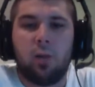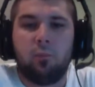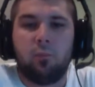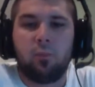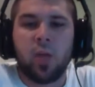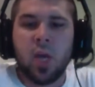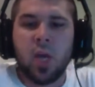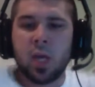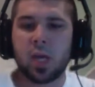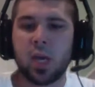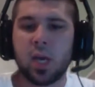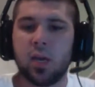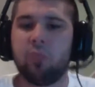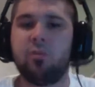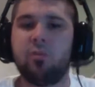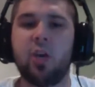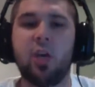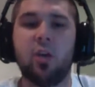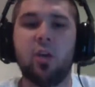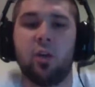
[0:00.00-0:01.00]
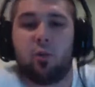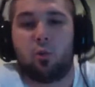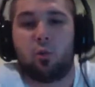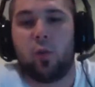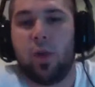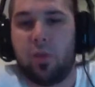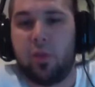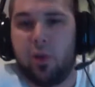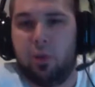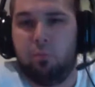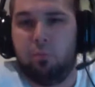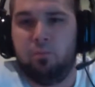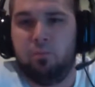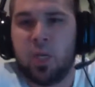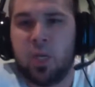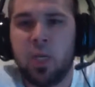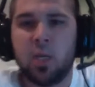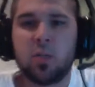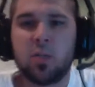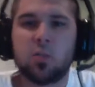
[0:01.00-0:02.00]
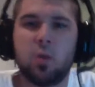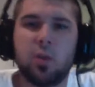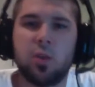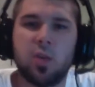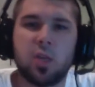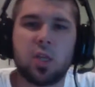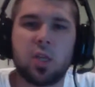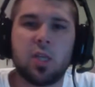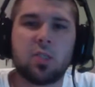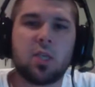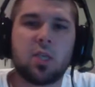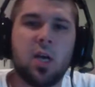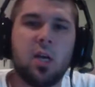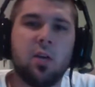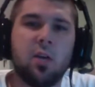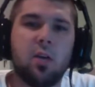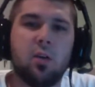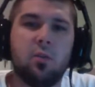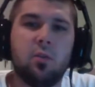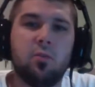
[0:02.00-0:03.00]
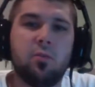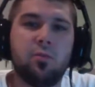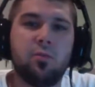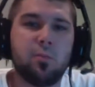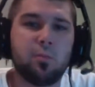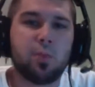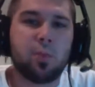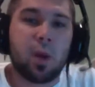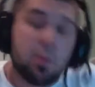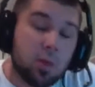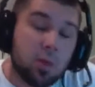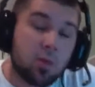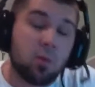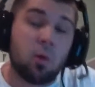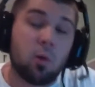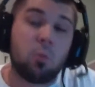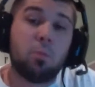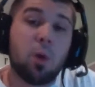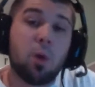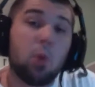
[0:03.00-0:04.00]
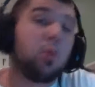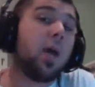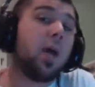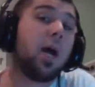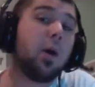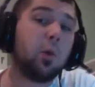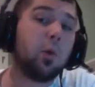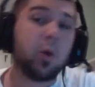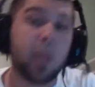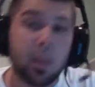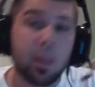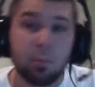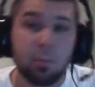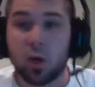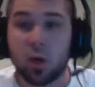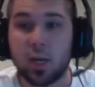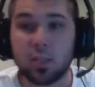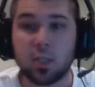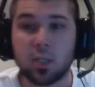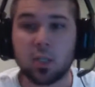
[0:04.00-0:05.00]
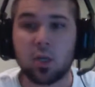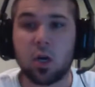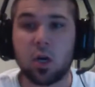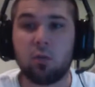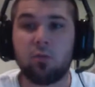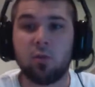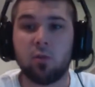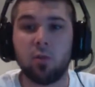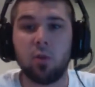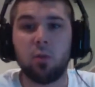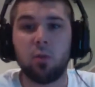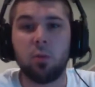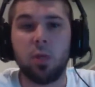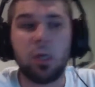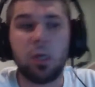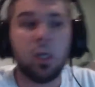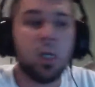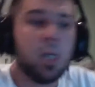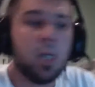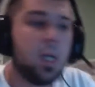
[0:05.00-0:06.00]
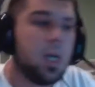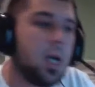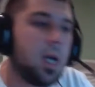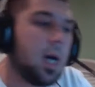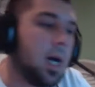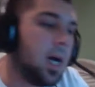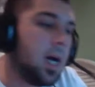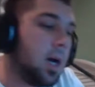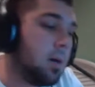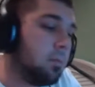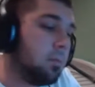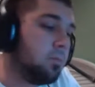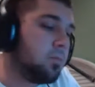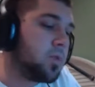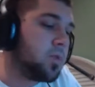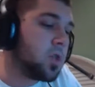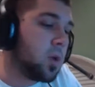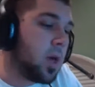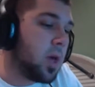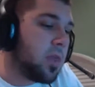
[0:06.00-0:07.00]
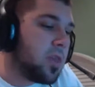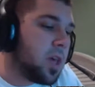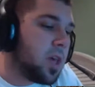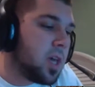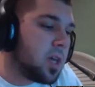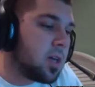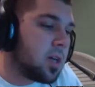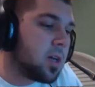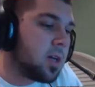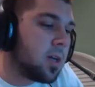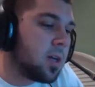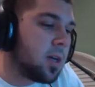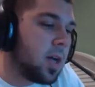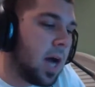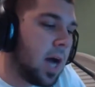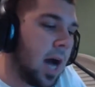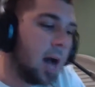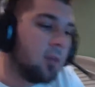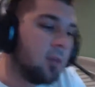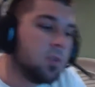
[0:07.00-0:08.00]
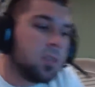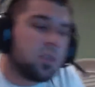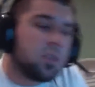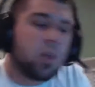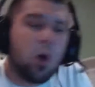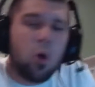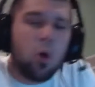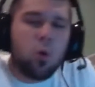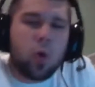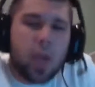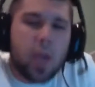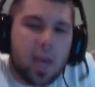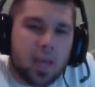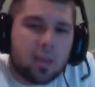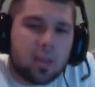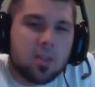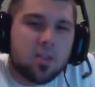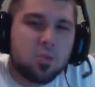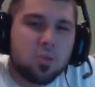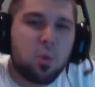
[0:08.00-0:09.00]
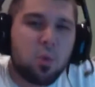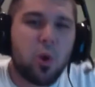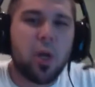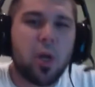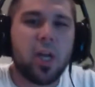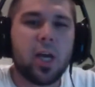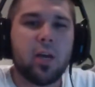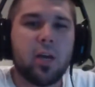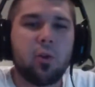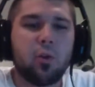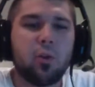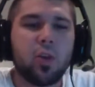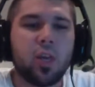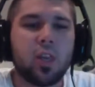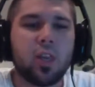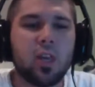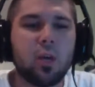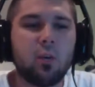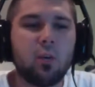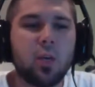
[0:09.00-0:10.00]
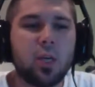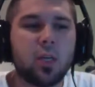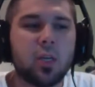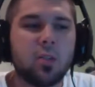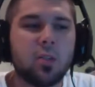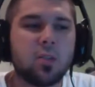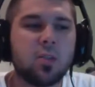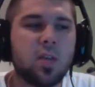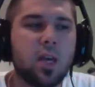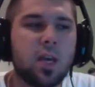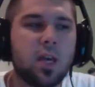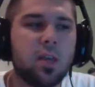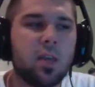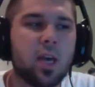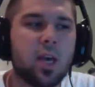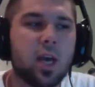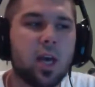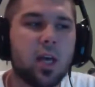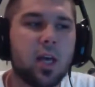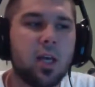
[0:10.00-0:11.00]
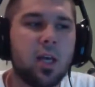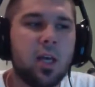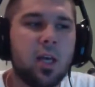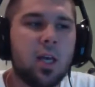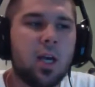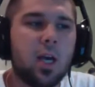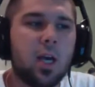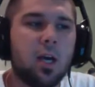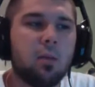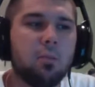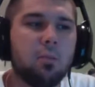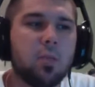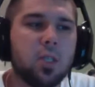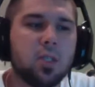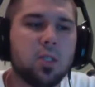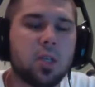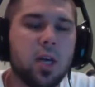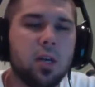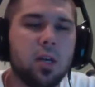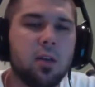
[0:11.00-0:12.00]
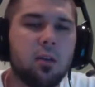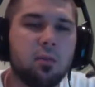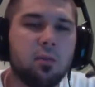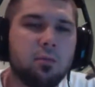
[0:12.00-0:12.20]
kind of get in a rhythm. So I think that's kind of probably throwing both Howard and Mrazek off a little bit. So I think Holland's okay at this point. I don't think that we can say that he's kind of